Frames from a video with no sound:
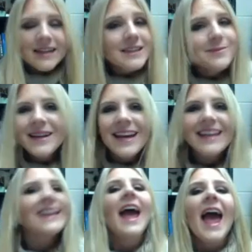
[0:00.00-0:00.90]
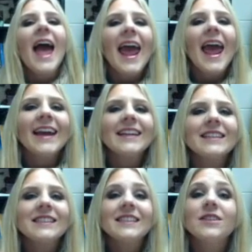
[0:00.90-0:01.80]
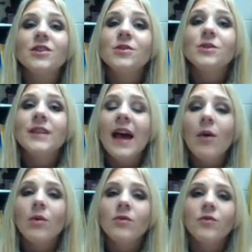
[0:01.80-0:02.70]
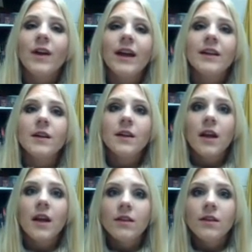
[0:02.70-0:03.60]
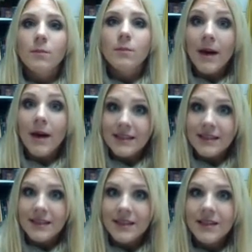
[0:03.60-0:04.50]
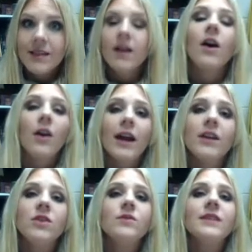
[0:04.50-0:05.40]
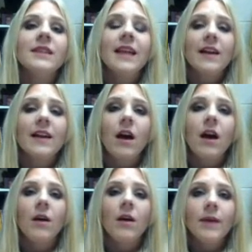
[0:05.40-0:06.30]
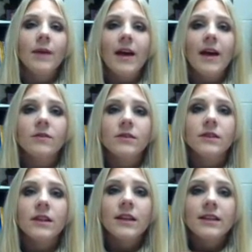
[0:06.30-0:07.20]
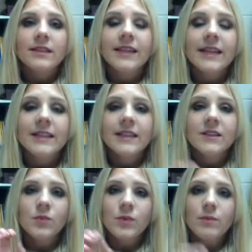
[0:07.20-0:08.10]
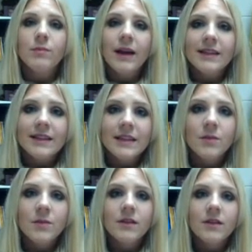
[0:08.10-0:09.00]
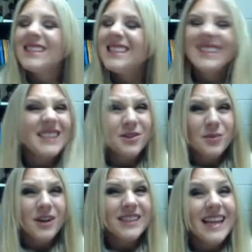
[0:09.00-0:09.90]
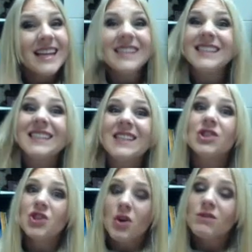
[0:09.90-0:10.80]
the beginning and still use our friend but. All right, using that compound sentence with but in the middle still works, and it still shows